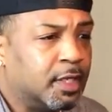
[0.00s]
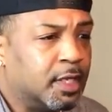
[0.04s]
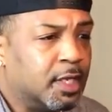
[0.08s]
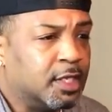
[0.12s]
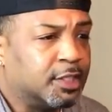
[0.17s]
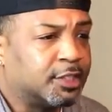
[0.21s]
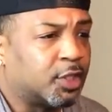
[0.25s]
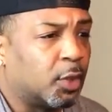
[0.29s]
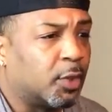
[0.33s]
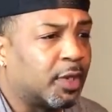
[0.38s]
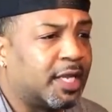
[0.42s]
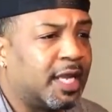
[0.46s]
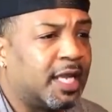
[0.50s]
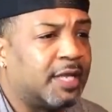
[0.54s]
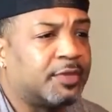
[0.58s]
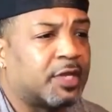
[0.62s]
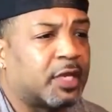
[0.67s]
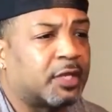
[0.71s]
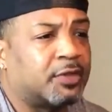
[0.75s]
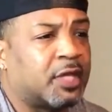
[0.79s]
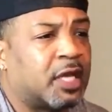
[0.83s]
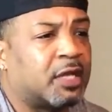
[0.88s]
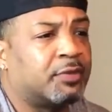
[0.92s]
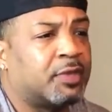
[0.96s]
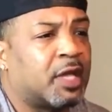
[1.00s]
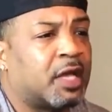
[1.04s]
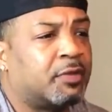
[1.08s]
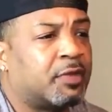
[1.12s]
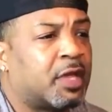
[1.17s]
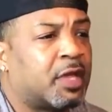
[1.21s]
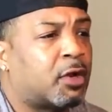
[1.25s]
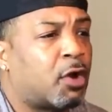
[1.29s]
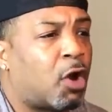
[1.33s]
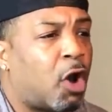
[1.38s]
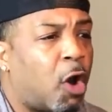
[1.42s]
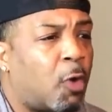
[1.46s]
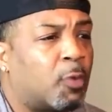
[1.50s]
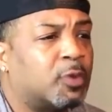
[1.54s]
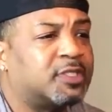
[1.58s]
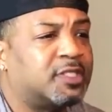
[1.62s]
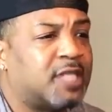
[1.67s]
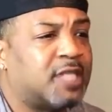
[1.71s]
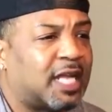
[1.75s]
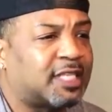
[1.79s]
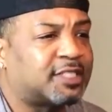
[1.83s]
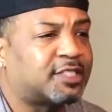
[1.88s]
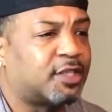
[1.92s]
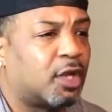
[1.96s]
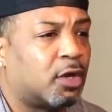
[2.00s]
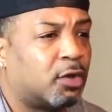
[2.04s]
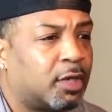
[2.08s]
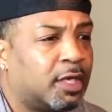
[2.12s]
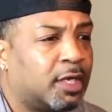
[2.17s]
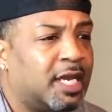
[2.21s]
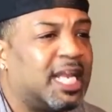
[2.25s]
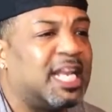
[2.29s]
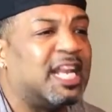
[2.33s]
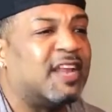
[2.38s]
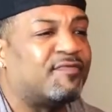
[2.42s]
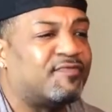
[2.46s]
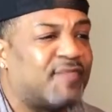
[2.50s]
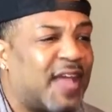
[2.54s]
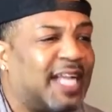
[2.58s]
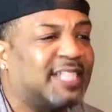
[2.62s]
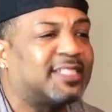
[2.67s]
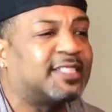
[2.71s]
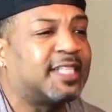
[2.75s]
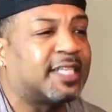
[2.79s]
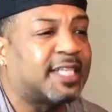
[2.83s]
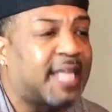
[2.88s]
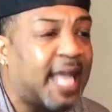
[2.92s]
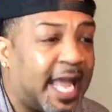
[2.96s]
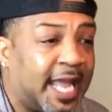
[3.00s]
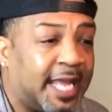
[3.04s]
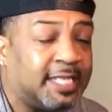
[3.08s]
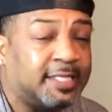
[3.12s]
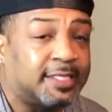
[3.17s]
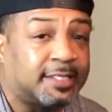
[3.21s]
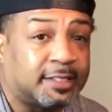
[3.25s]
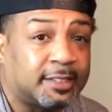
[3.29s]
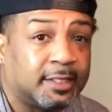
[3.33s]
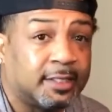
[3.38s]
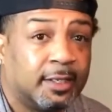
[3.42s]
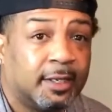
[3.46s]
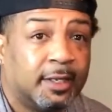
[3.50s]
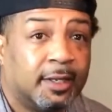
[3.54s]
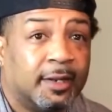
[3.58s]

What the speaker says: So again, the car was not stolen, and if that's the case,